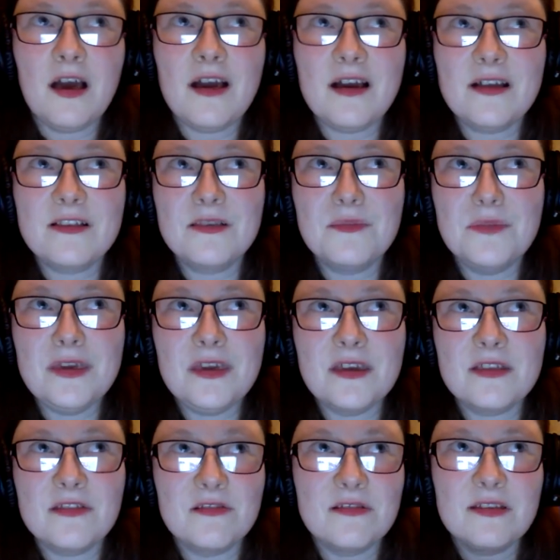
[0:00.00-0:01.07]
uh, to me,
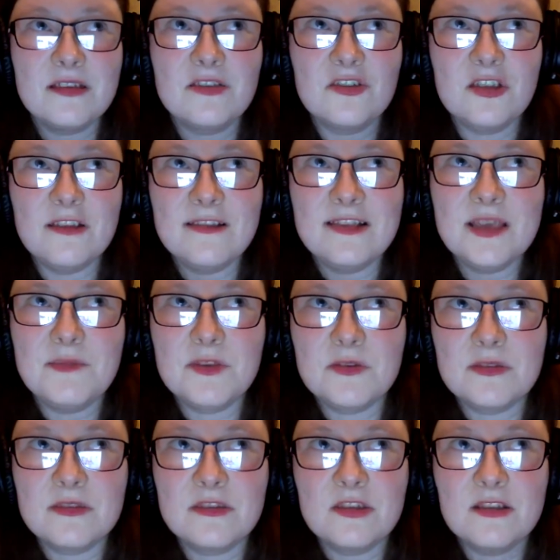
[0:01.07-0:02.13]
it it she didn't seem to
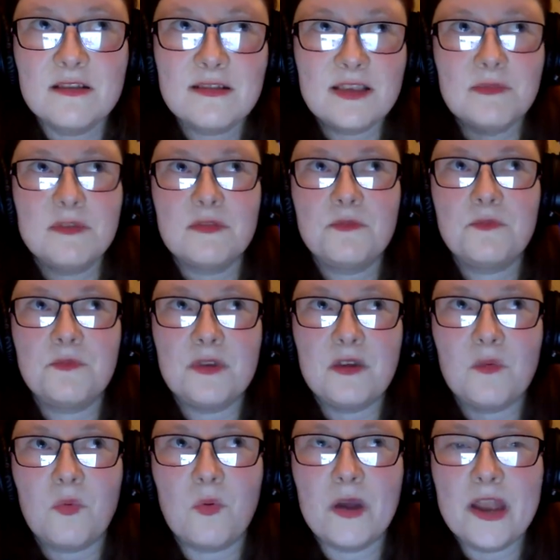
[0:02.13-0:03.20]
she didn't seem to be
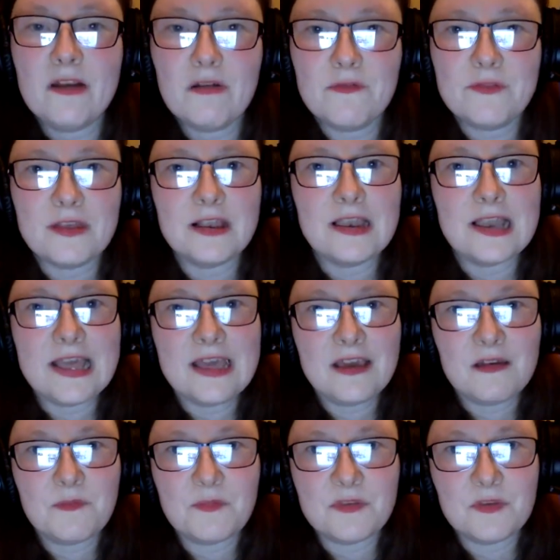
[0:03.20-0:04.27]
aware of the
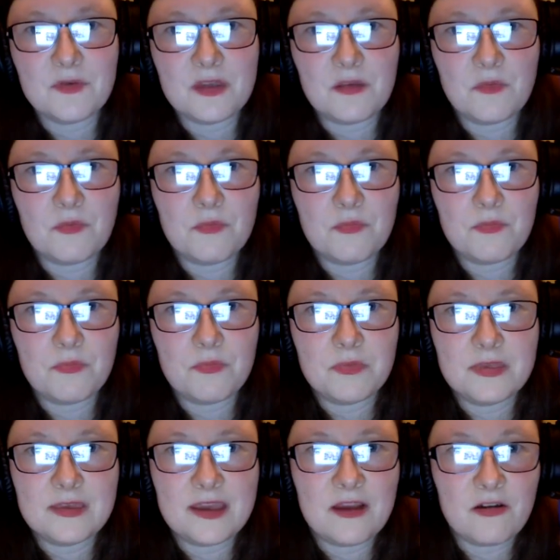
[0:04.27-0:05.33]
link between
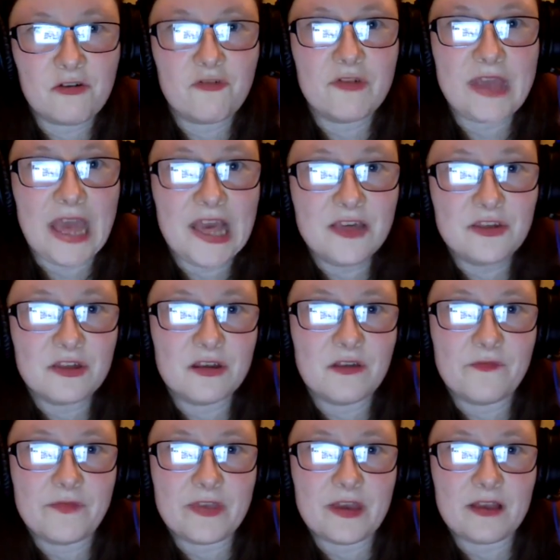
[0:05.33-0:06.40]
their creation
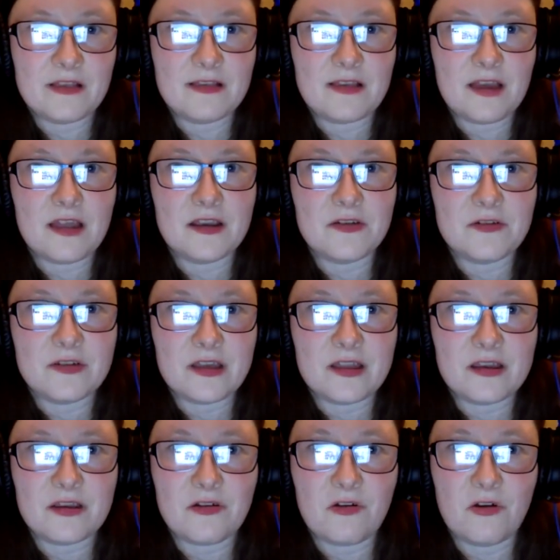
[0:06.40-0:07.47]
of that standard
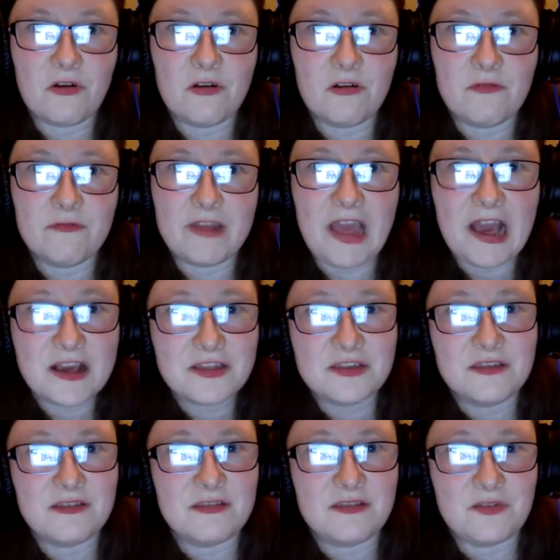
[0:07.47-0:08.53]
and her
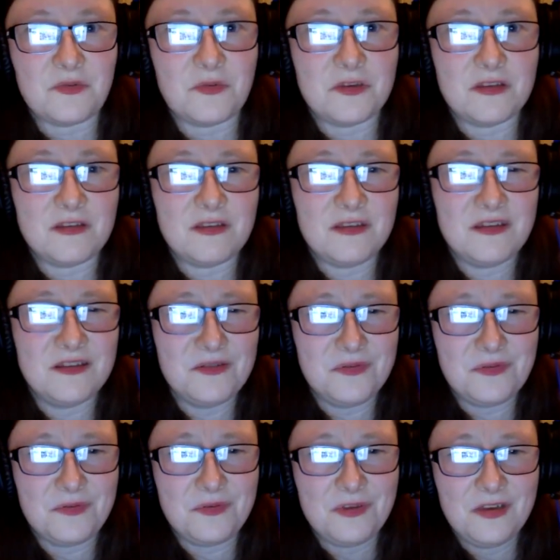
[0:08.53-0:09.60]
reaction to it. You
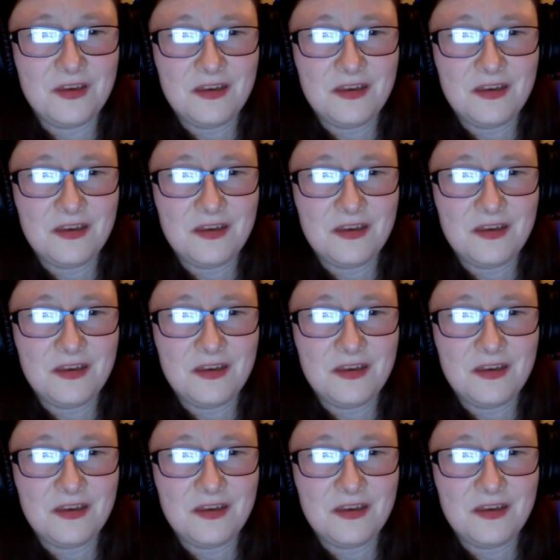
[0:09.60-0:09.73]
know.